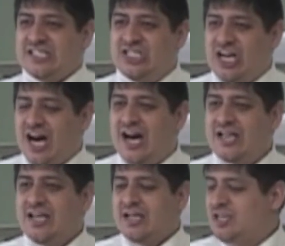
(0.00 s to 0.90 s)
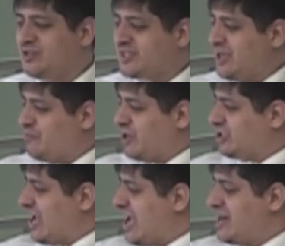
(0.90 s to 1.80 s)
God, you see a
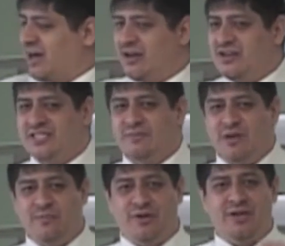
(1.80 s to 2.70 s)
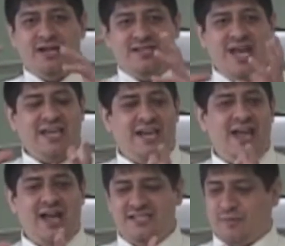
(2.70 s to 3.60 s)
bunch of headhunters and people taking
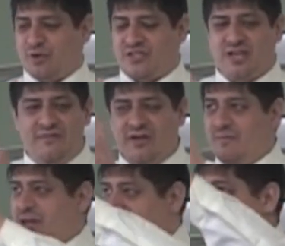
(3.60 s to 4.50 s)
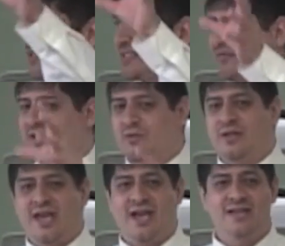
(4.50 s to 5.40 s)
heads and preserving them in huts filled
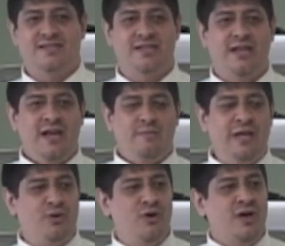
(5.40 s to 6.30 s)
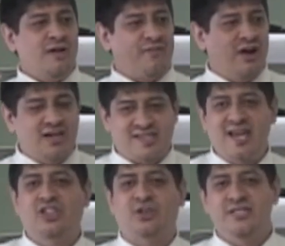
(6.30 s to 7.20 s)
with heads, and people who for
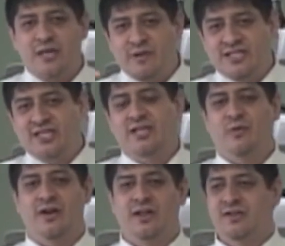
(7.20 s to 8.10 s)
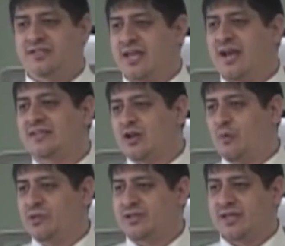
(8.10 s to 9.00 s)
centuries have been killing one another. And say, That's
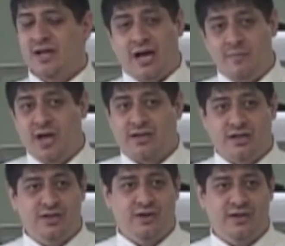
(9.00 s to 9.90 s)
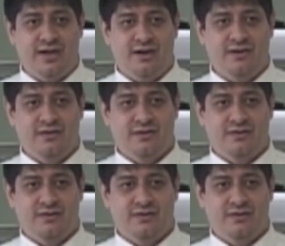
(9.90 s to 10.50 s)
hopeless. I'm not going to go there.